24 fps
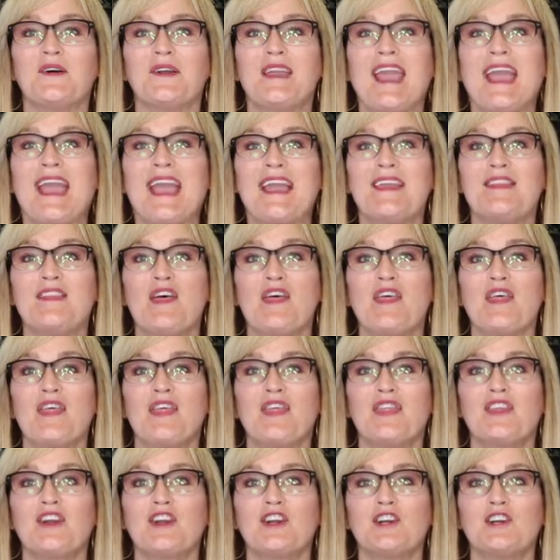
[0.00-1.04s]
Okay, the
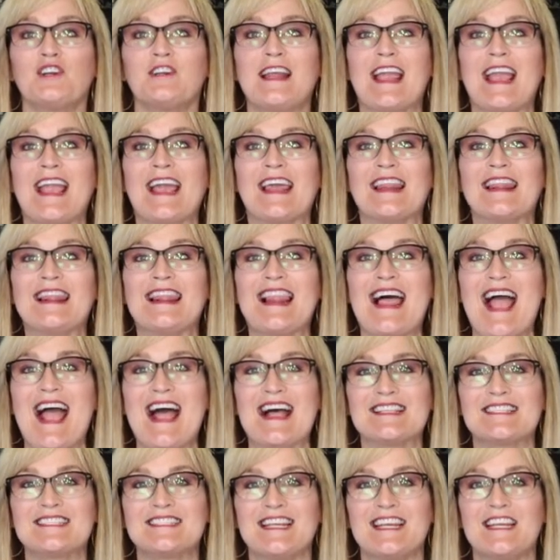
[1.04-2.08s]
third and
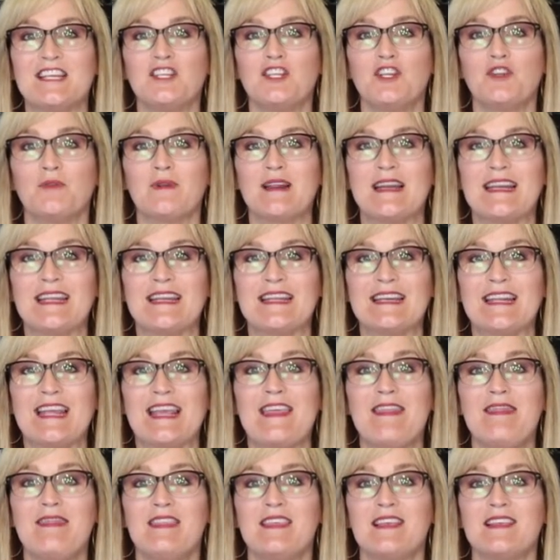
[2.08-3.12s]
last ingredient
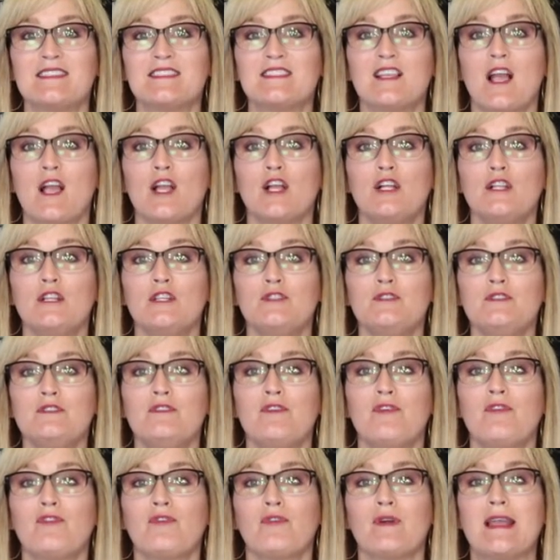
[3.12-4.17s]
in this
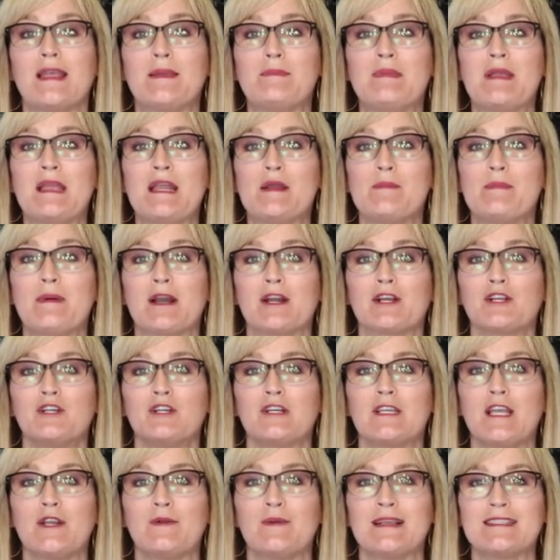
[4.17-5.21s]
gluten-free peanut butter
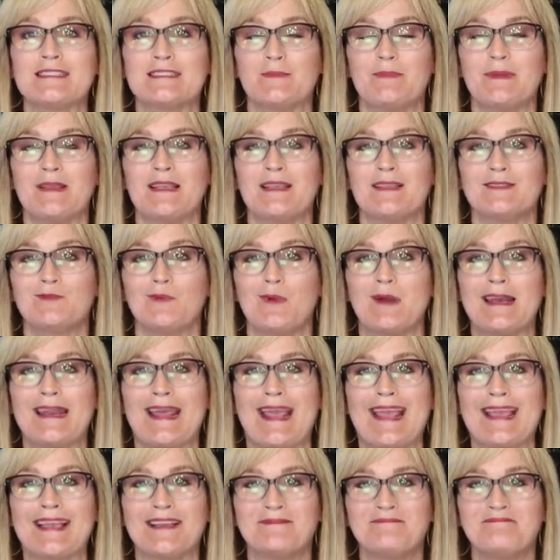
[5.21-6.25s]
cookie recipe is one
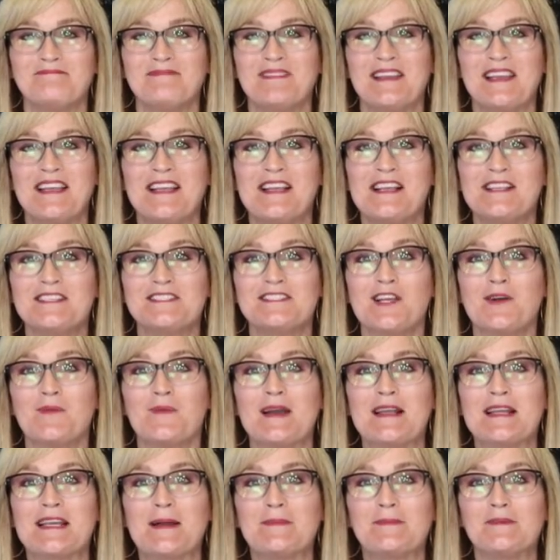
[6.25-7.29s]
egg. So
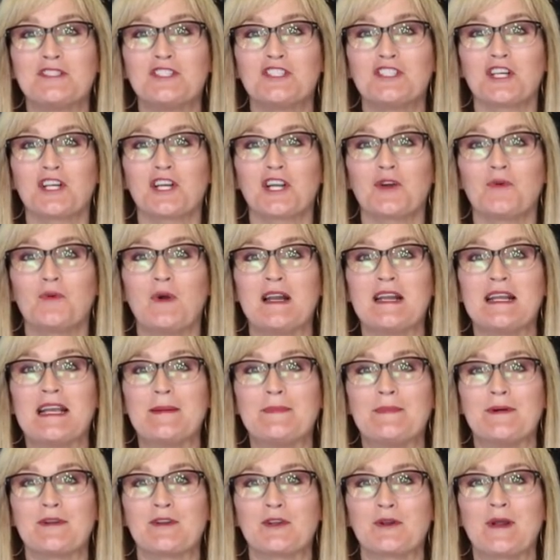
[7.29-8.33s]
one cup of sugar, one
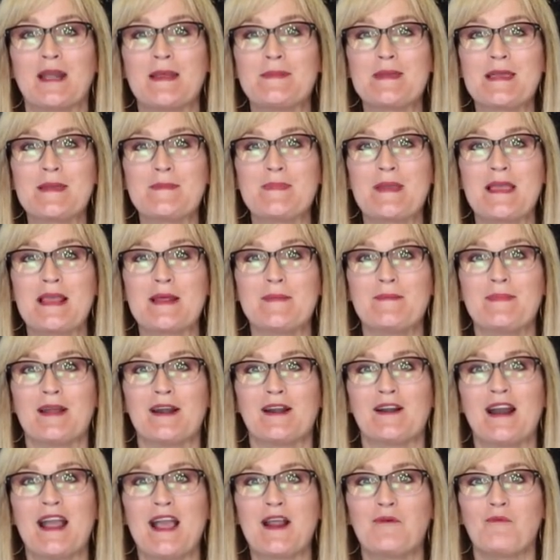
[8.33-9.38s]
cup of creamy peanut
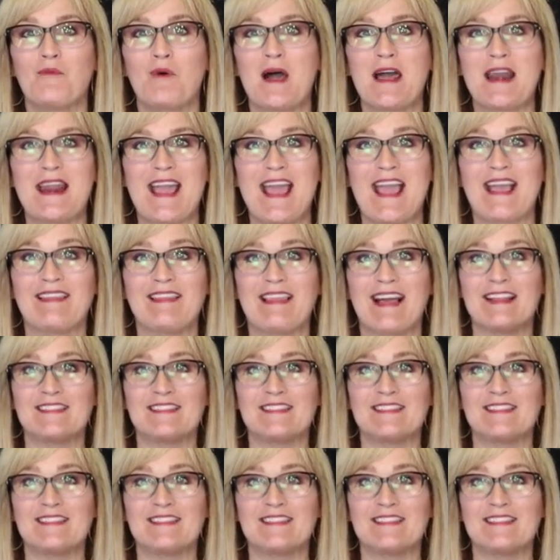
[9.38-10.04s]
butter, and one egg.